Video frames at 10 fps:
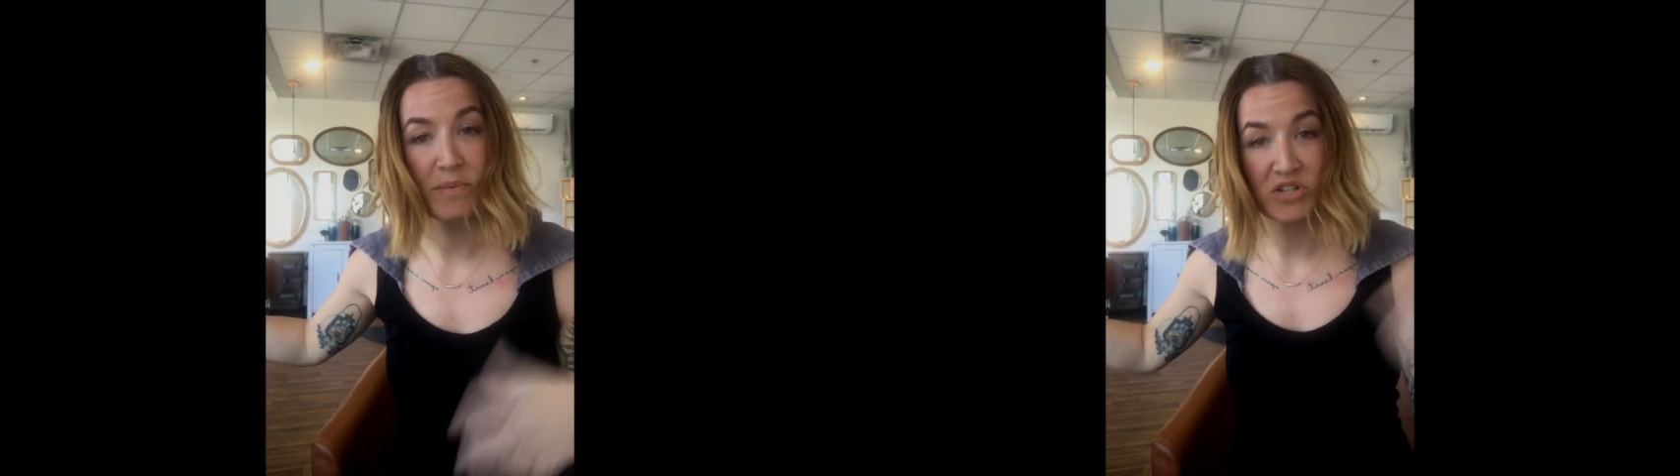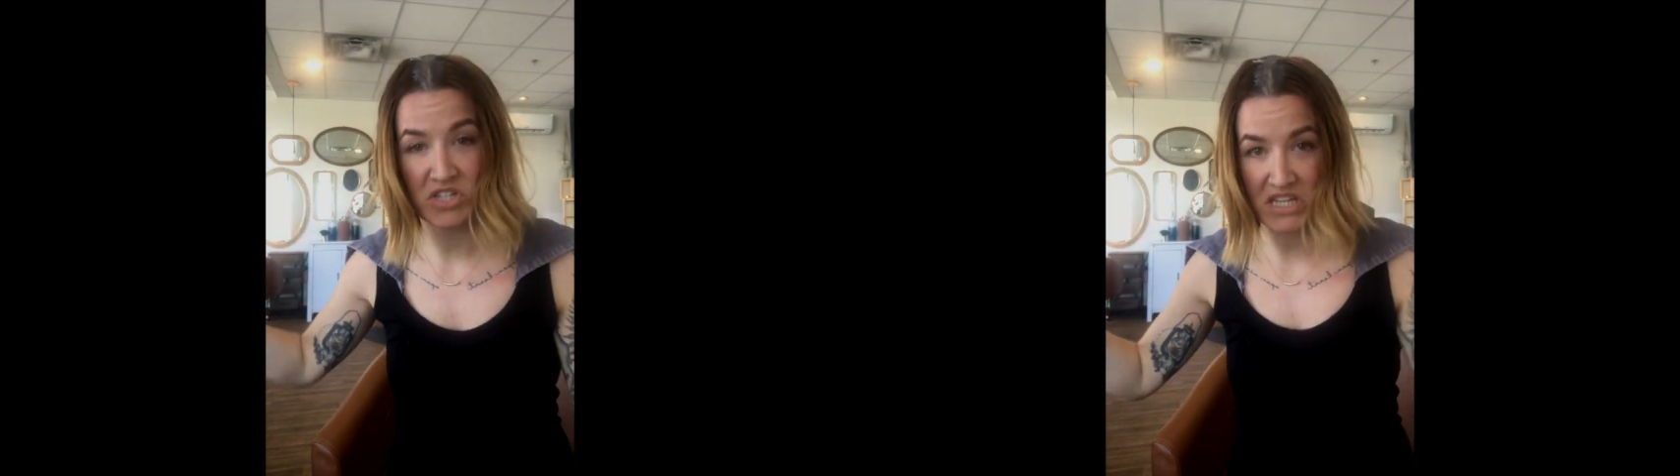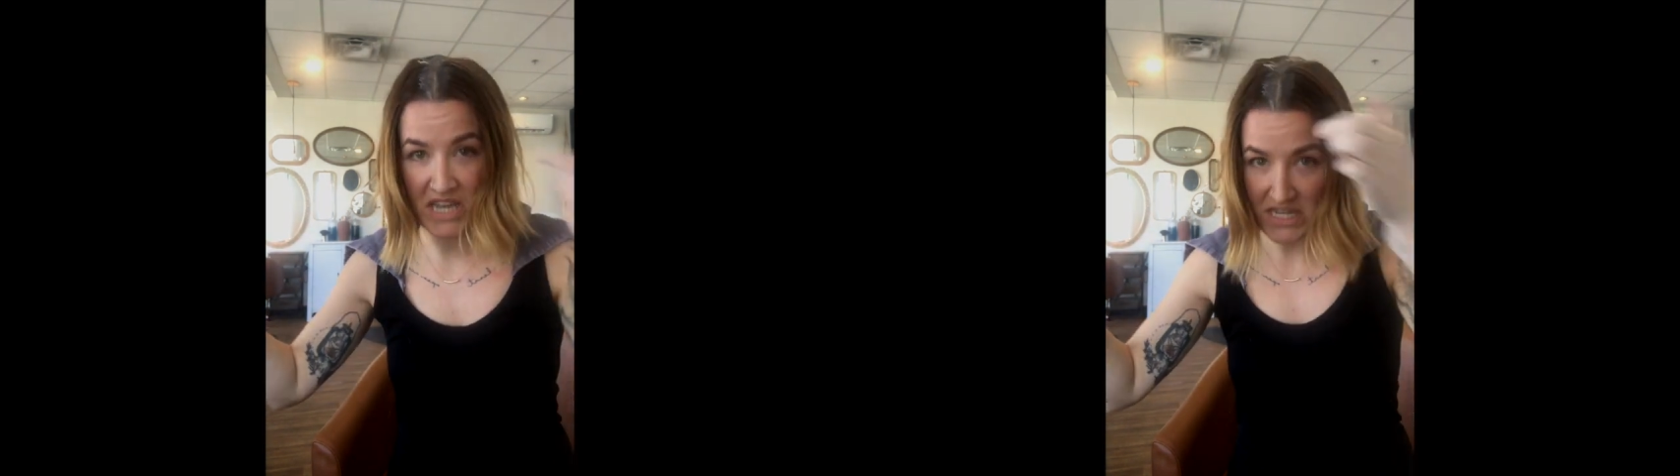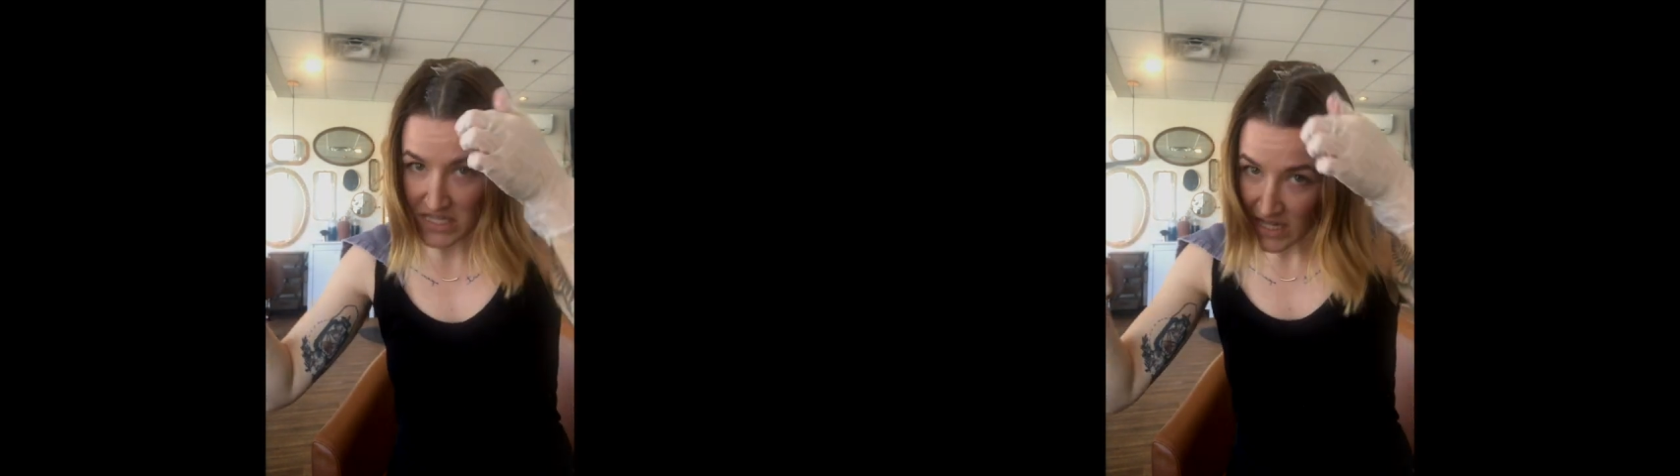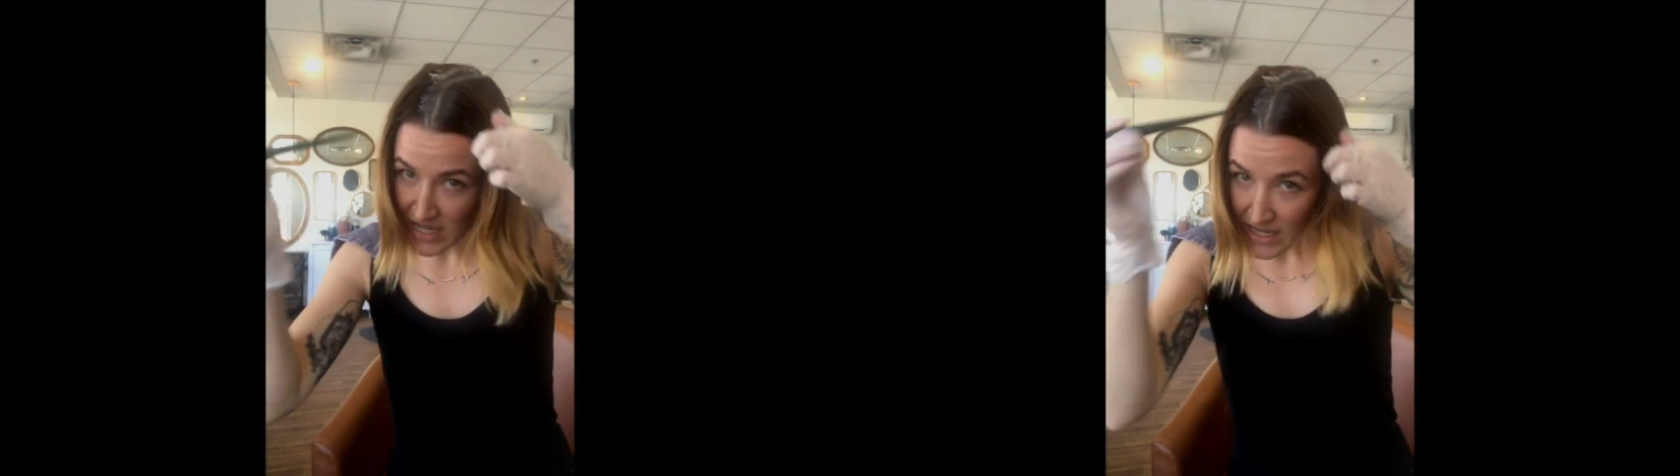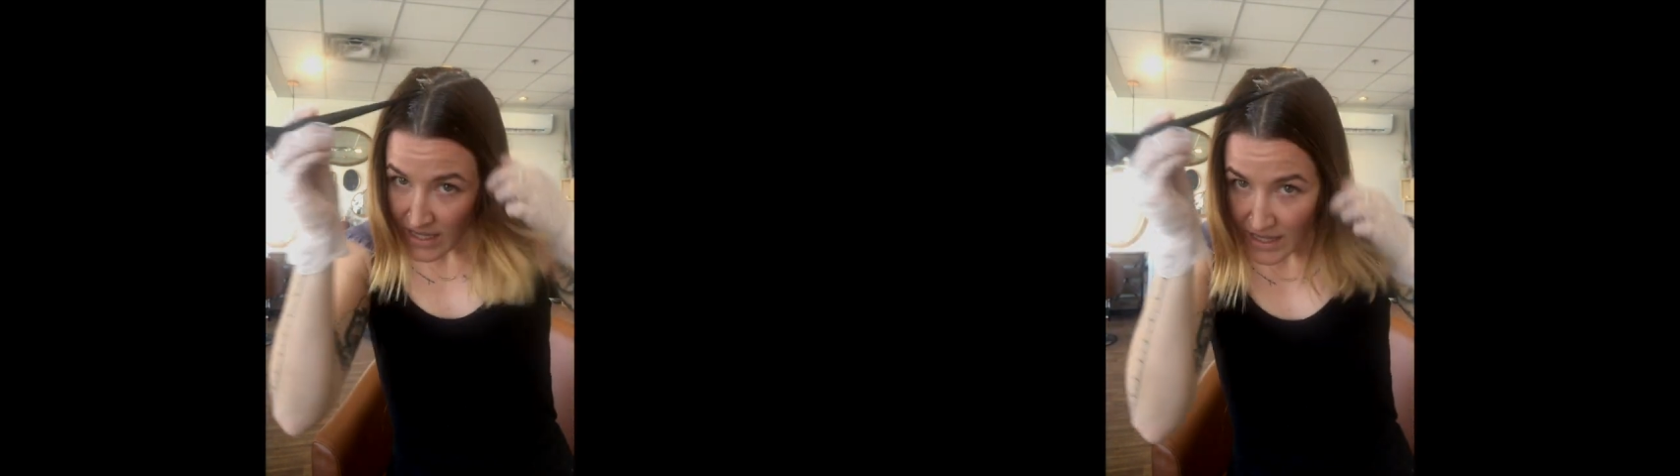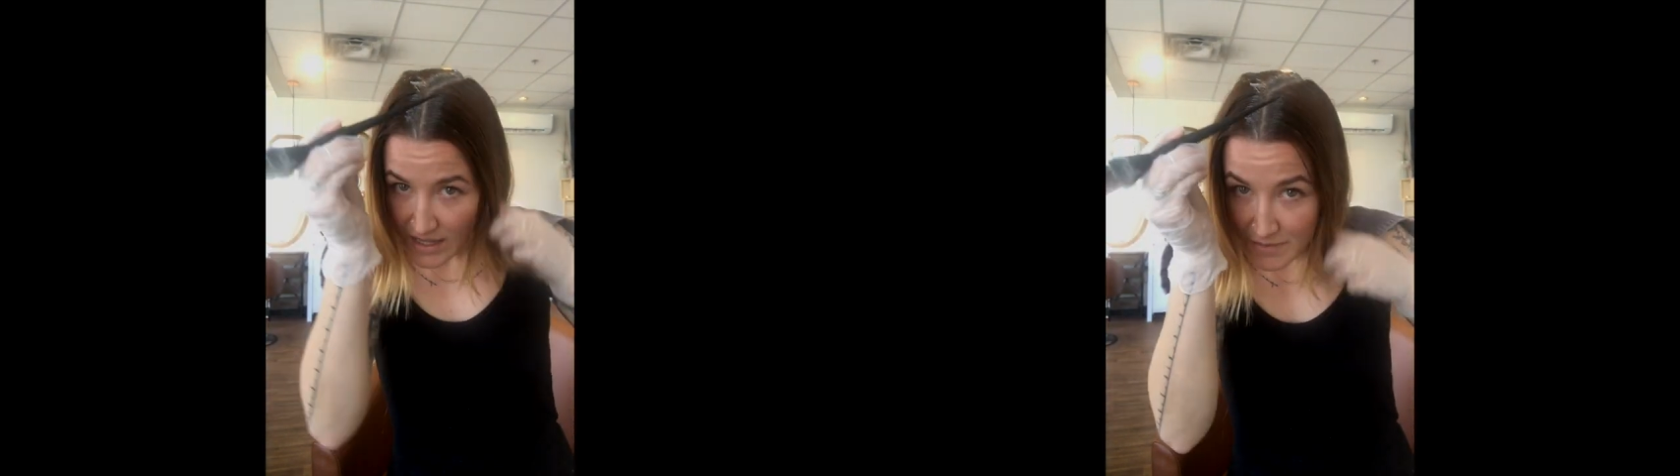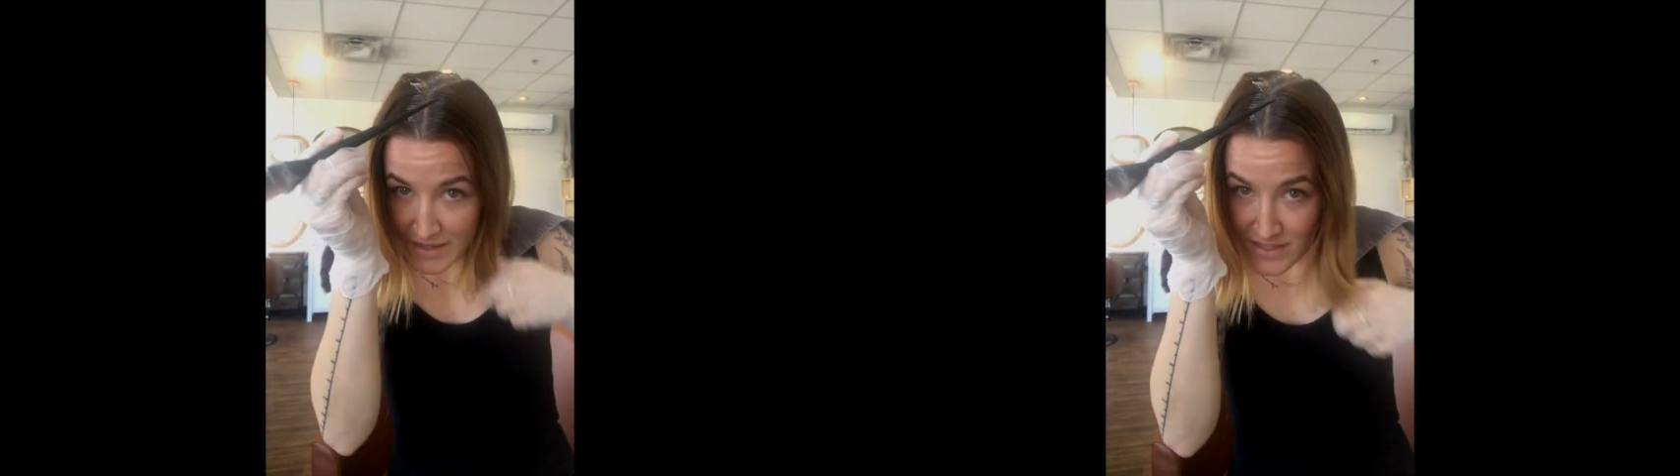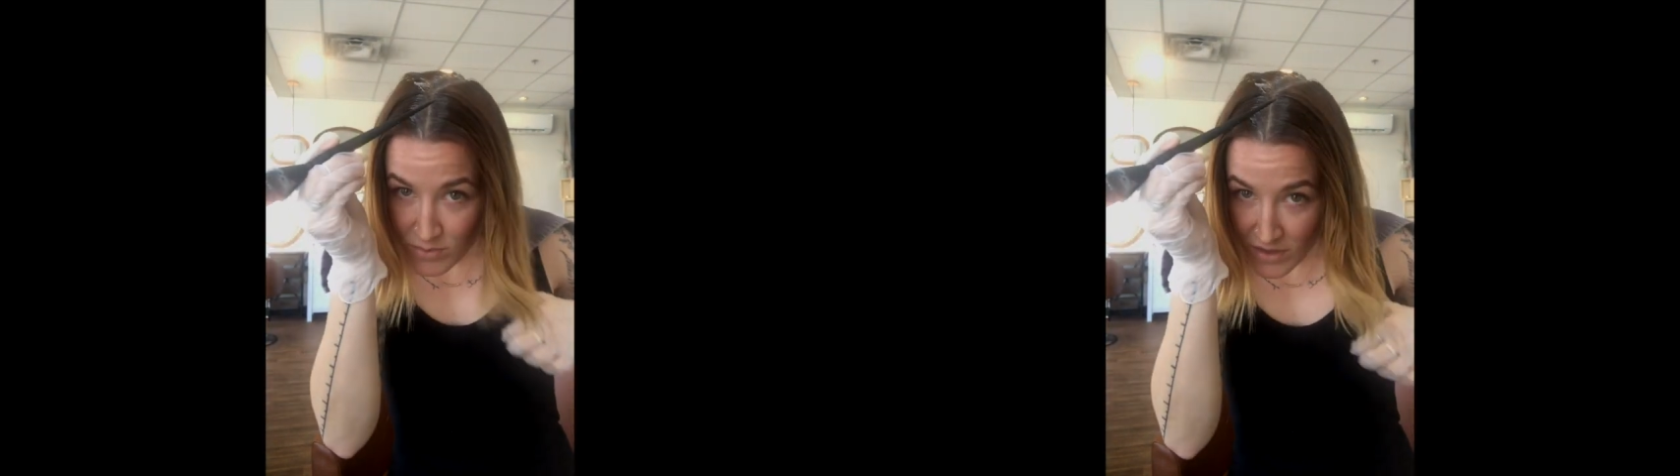but just in case. It's